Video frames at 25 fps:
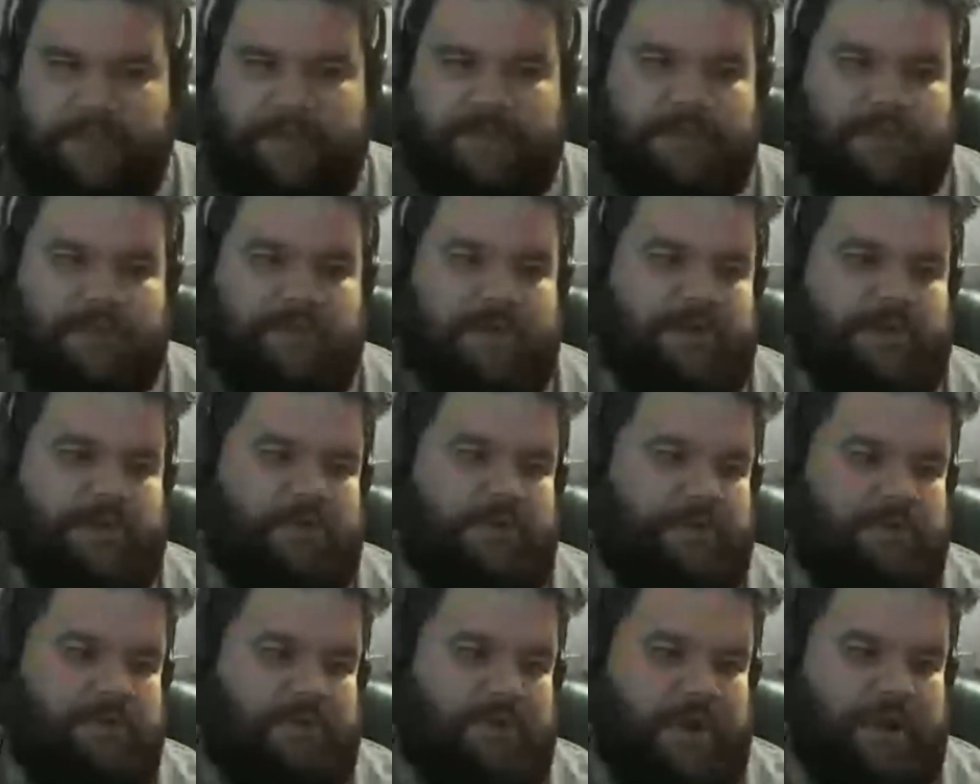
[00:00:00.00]
and passed it around
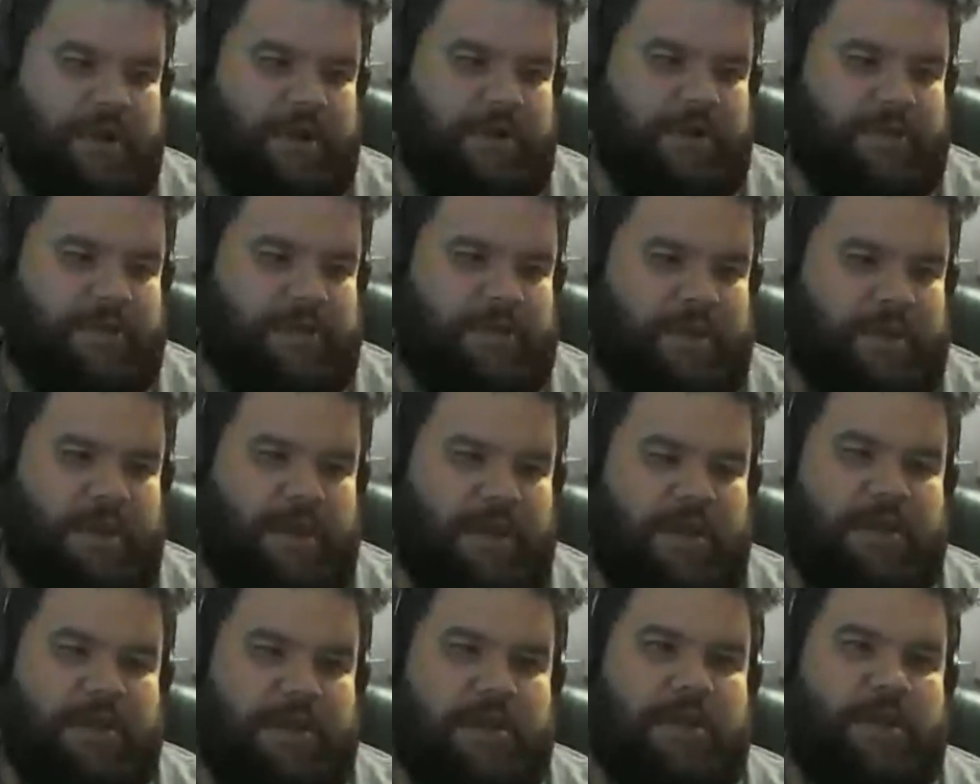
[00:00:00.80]
to her friends,
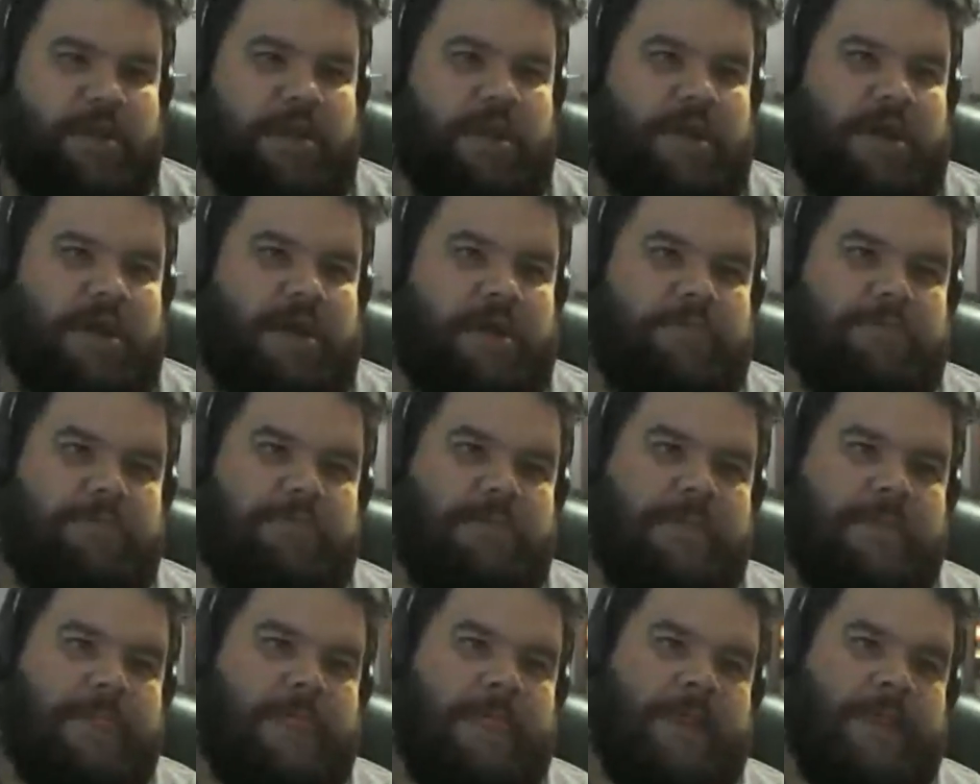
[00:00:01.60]
and
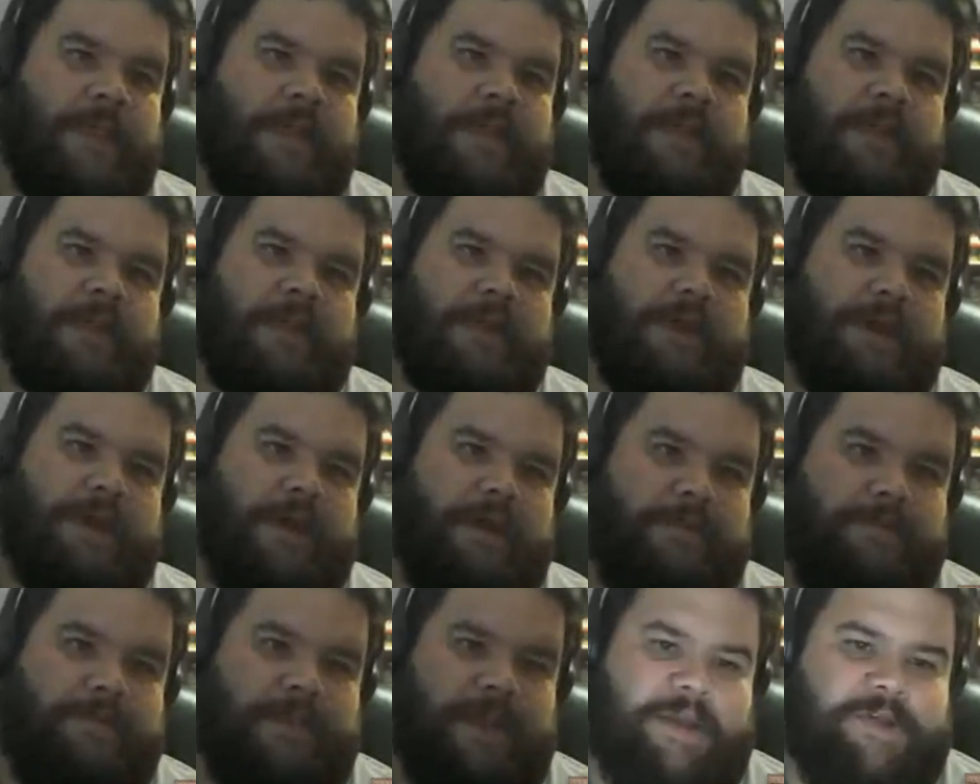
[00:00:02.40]

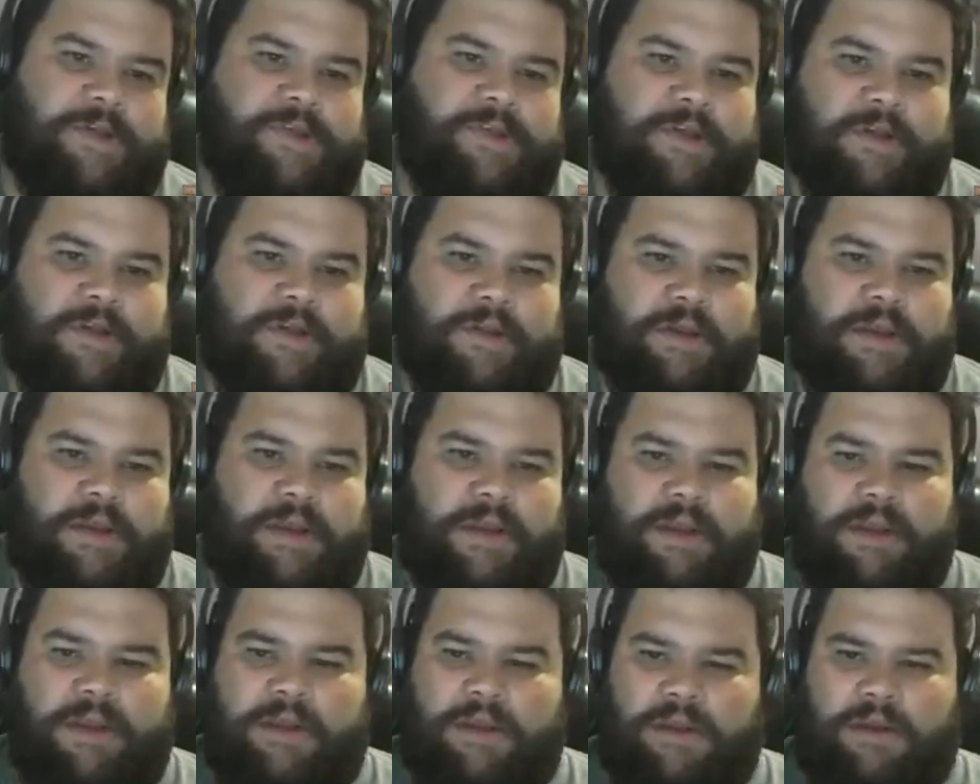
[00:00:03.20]

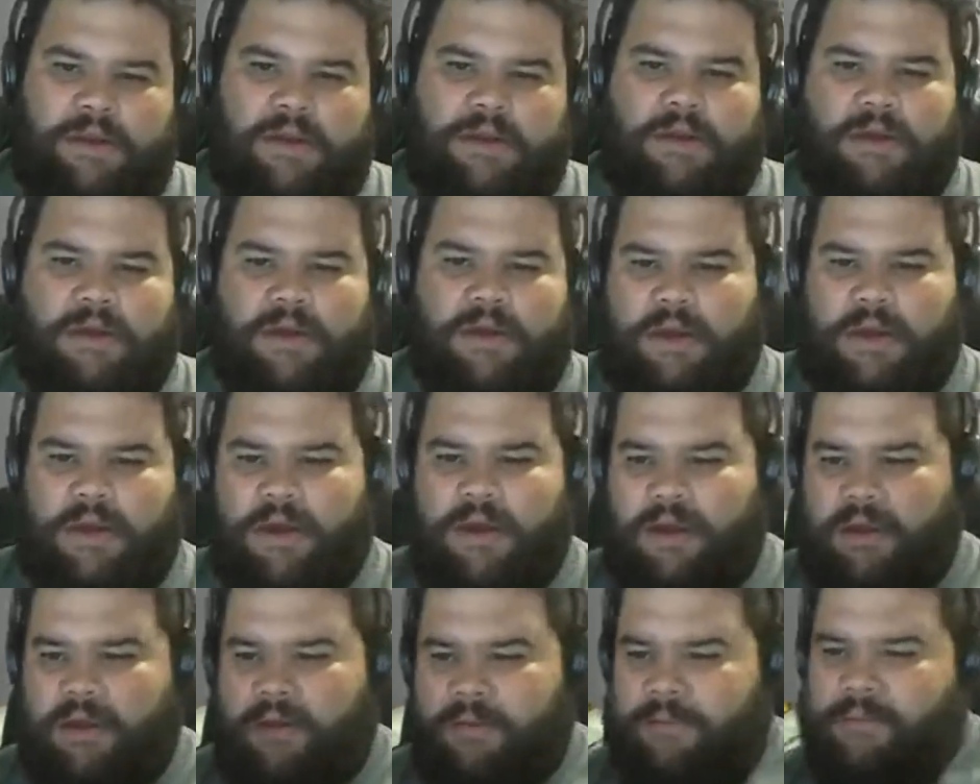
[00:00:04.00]
basically,
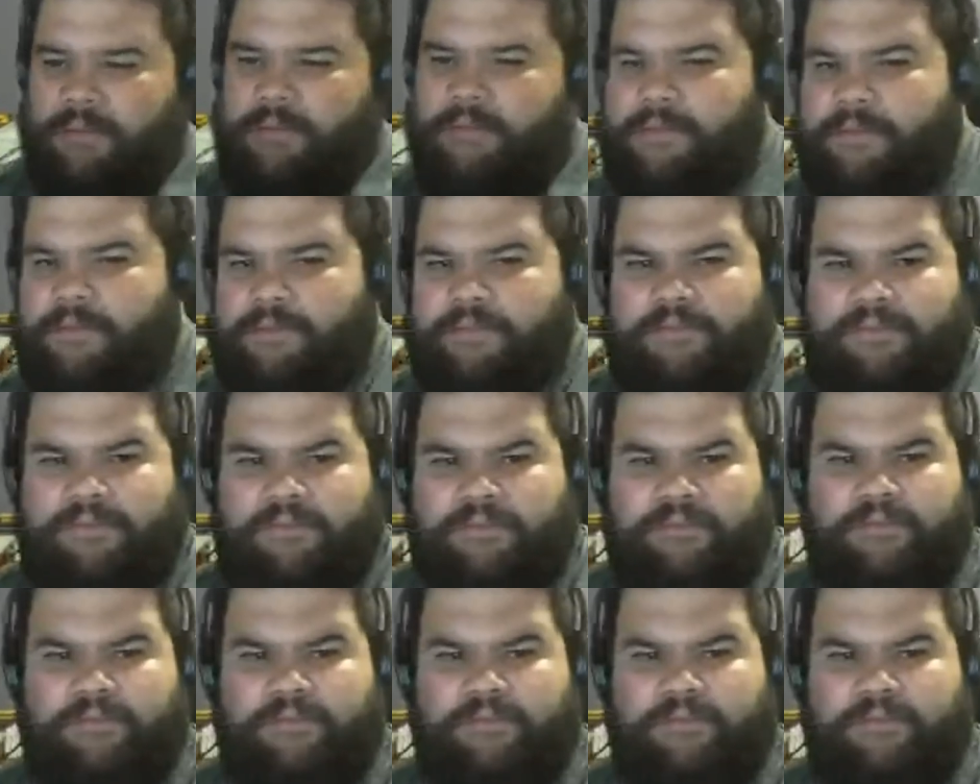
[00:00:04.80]
went